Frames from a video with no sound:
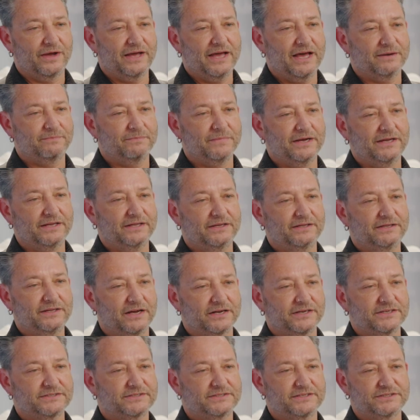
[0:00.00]
I had my
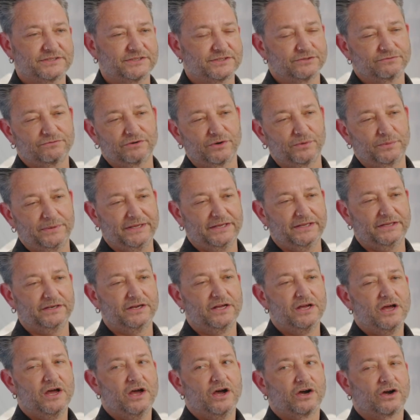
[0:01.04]
youngest sister, Roween,
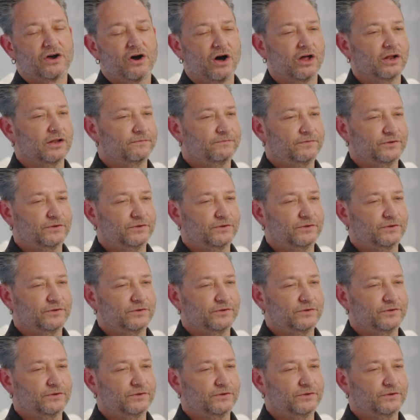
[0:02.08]
call a